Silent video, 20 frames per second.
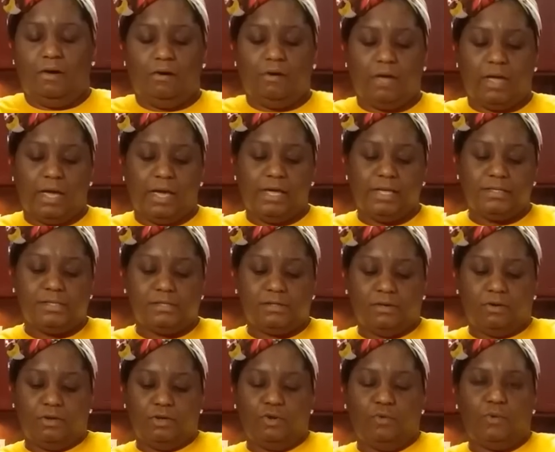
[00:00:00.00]
Okay,
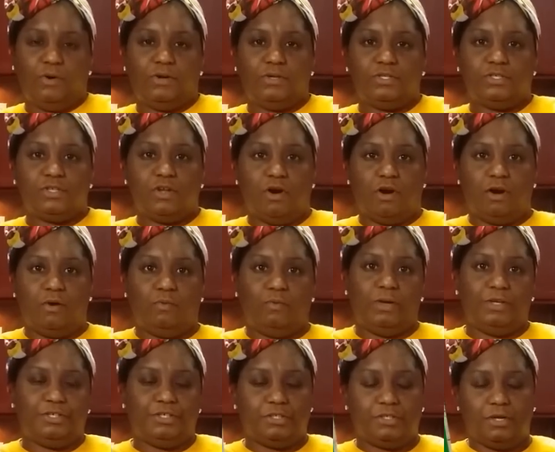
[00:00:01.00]
so you want to
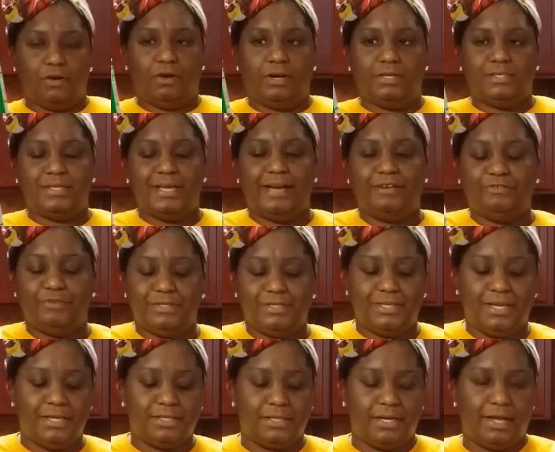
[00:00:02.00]
start with your Tony
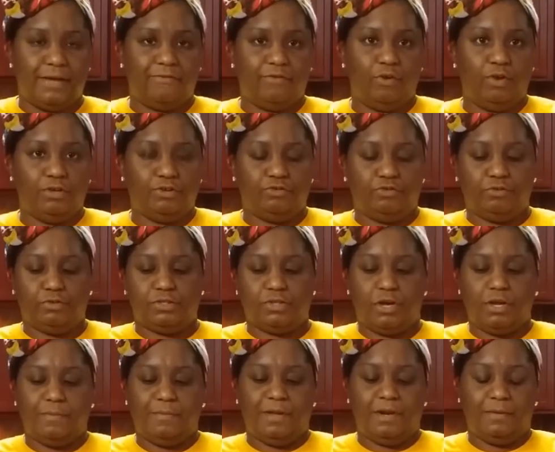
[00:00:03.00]
Chachere's seasoning. After you
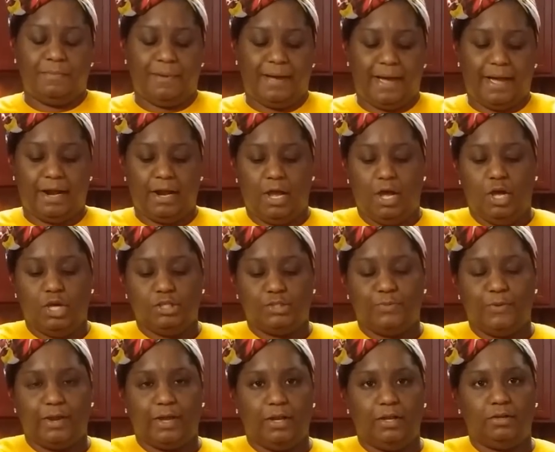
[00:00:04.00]
introduce all you mean in the pot,
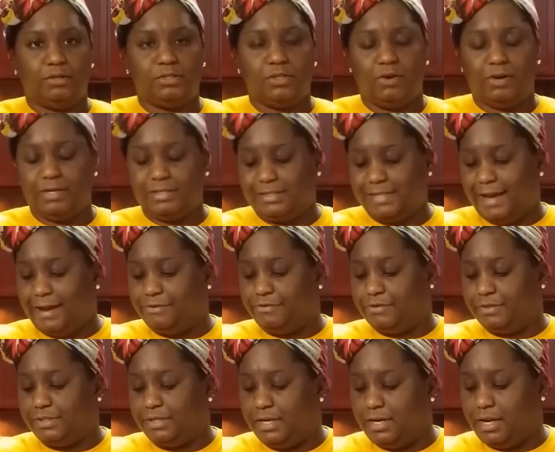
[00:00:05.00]
sprinkle a little Tony
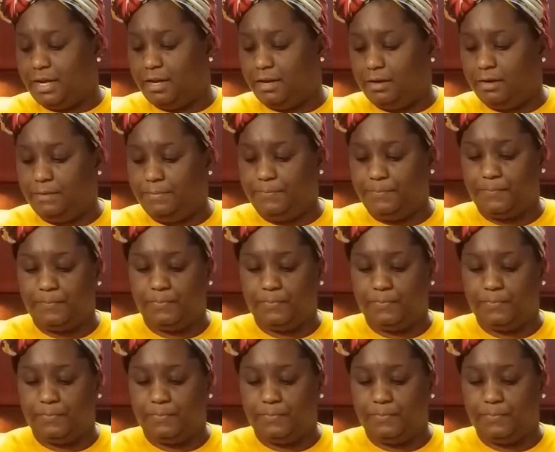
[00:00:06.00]
Chachere's in there.